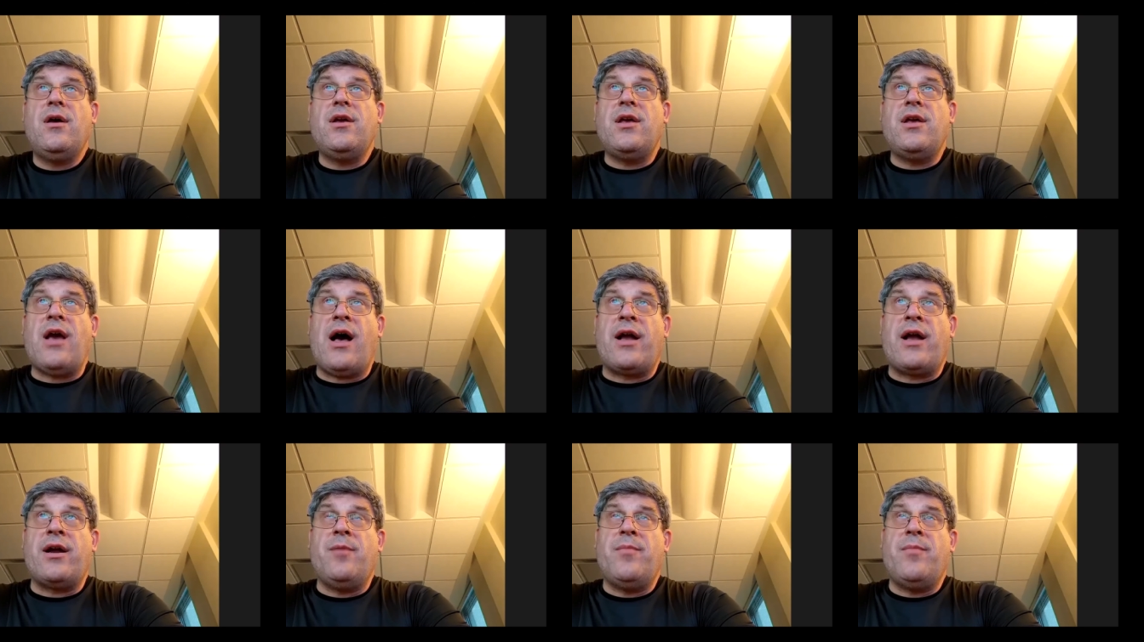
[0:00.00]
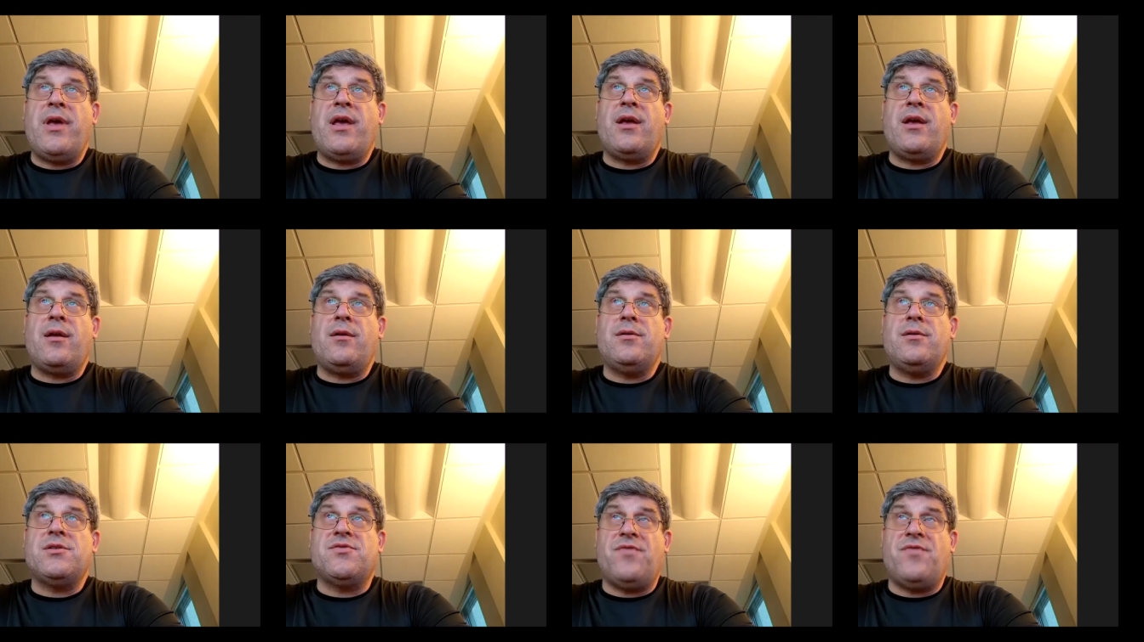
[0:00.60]
Yana
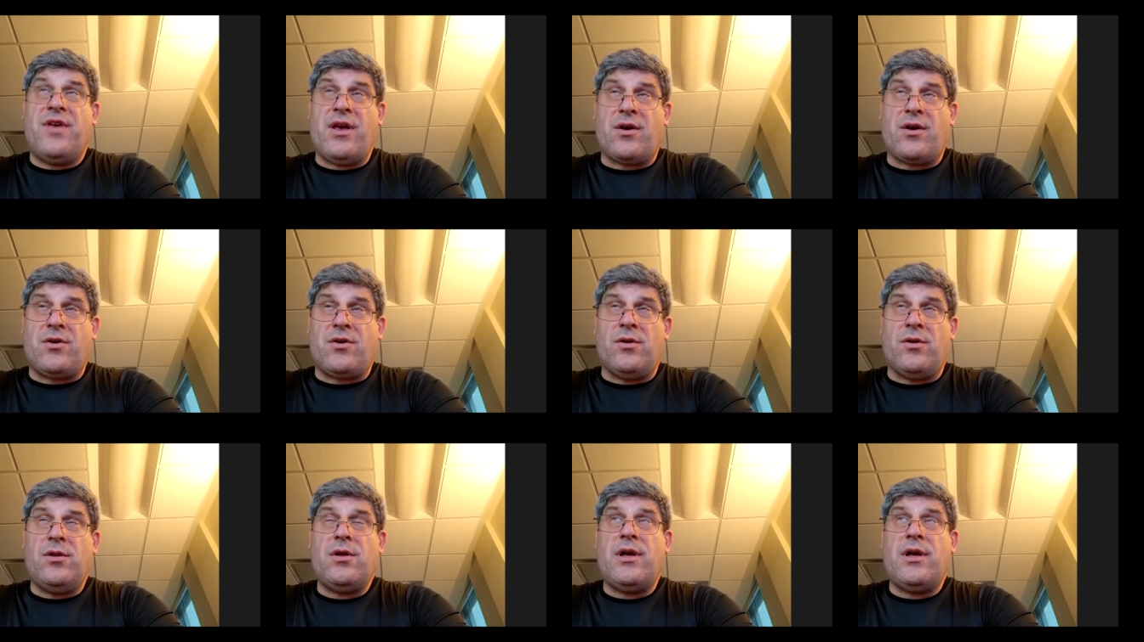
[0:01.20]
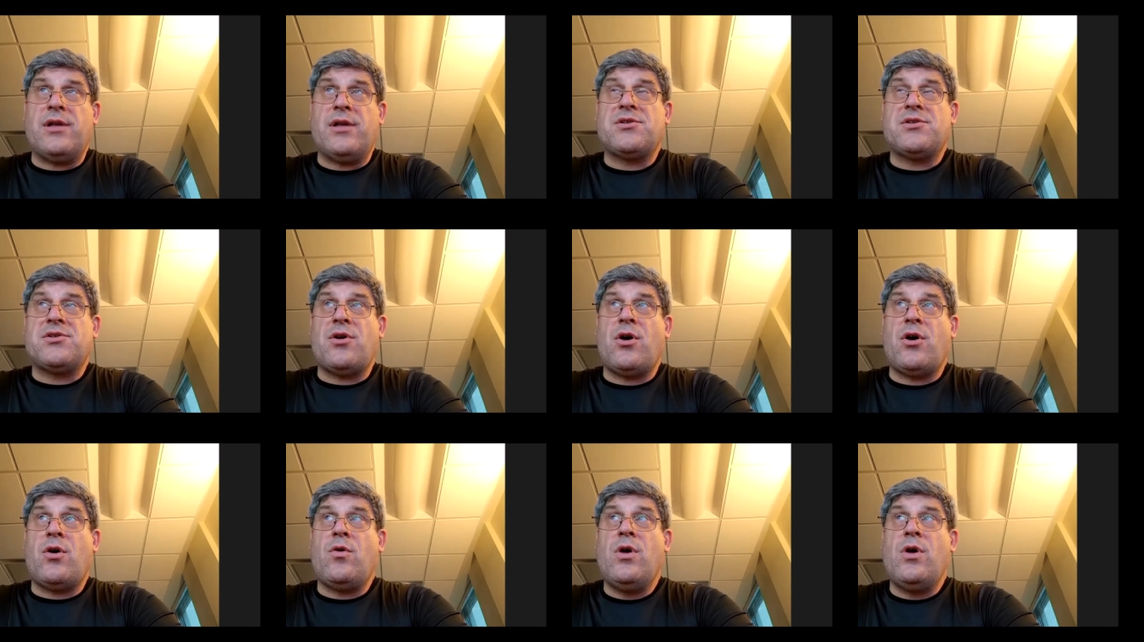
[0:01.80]
means vehicle. And
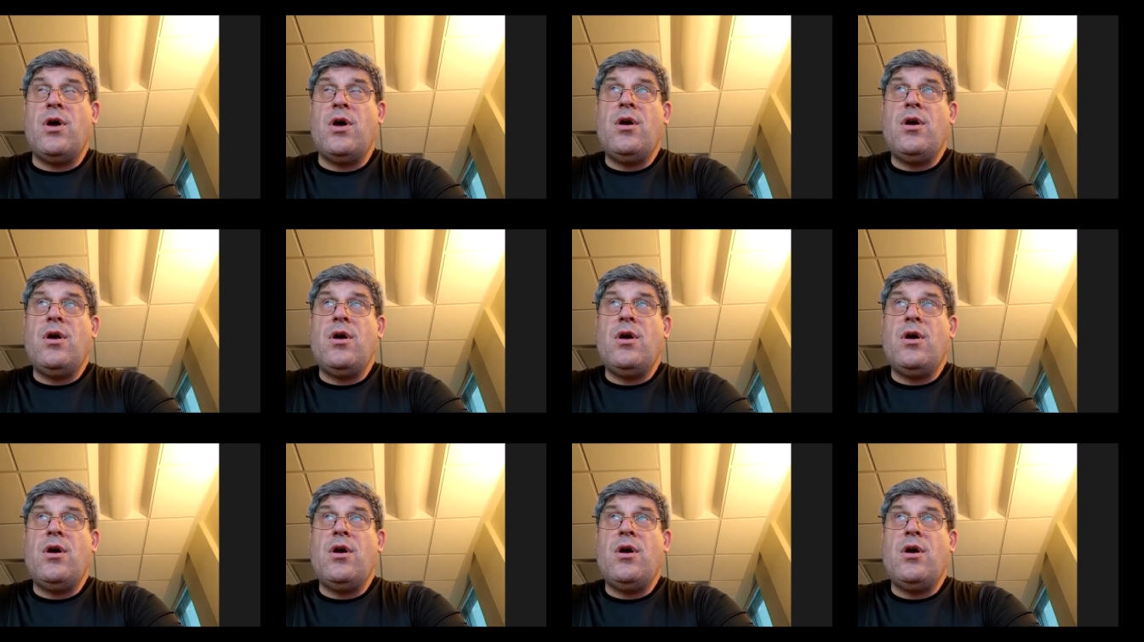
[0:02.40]
so